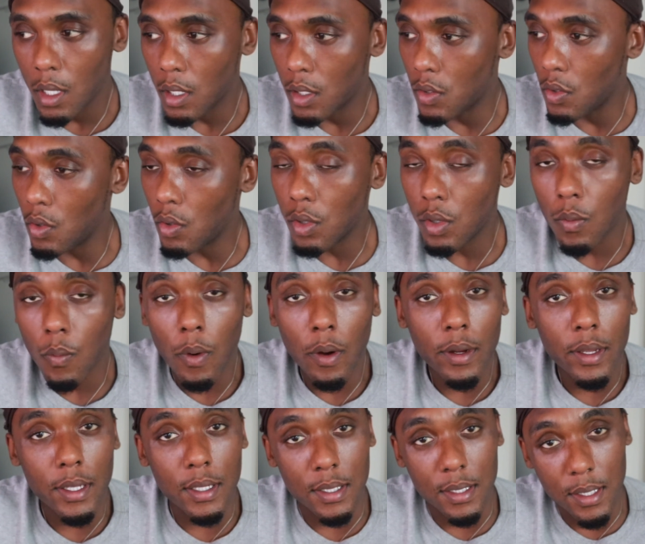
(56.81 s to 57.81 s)
Doing the
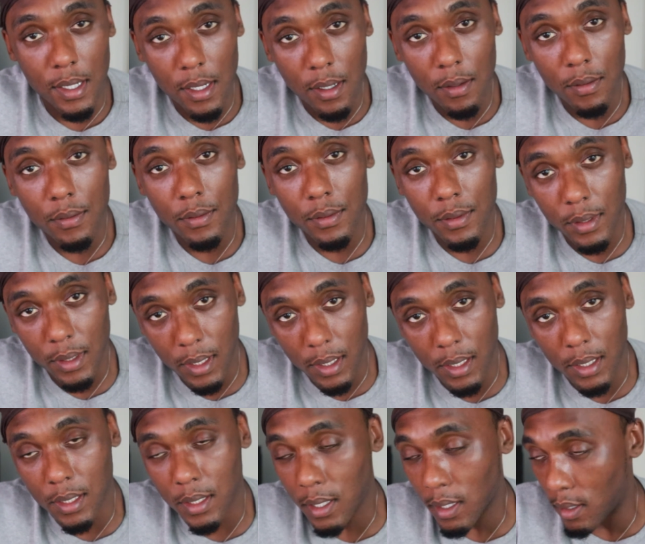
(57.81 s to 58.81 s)
work yourself
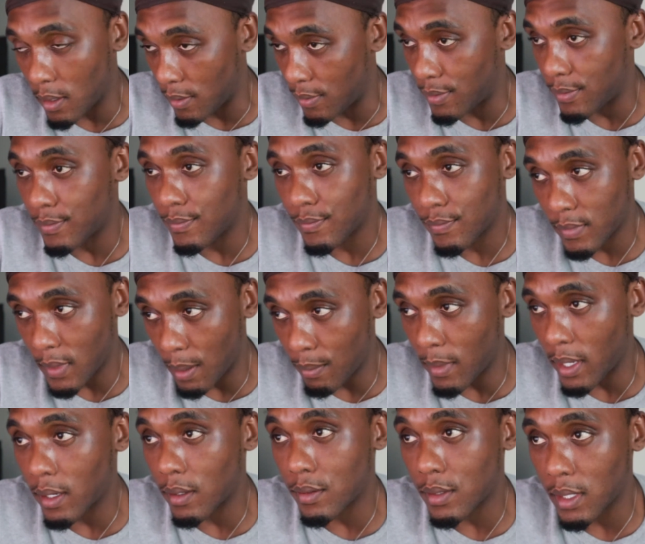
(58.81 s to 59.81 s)
is tough. I'm
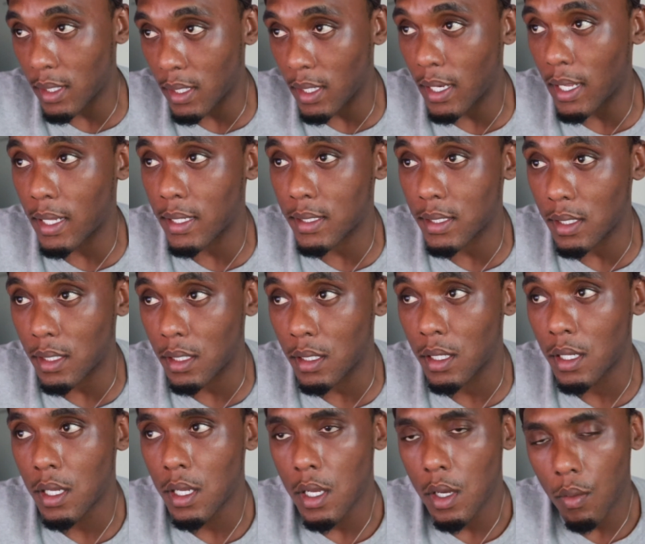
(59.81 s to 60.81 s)
not gonna say a lot to you.
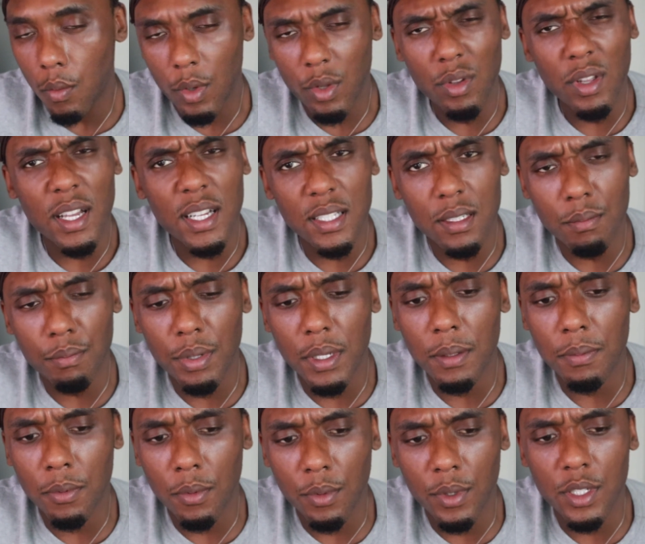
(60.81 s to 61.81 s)
When you got some
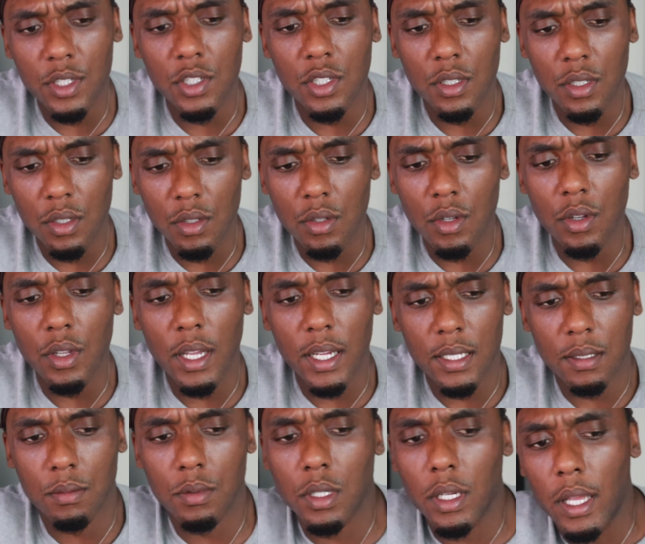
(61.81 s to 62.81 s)
people with you, you know, you got
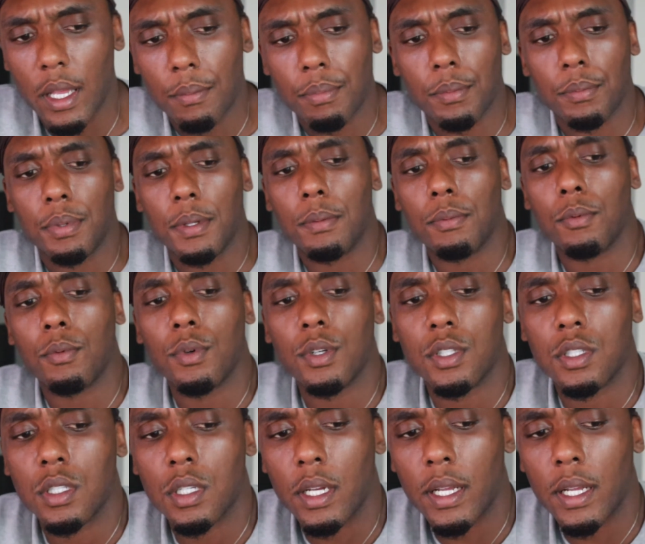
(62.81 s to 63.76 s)
some good helping people with you.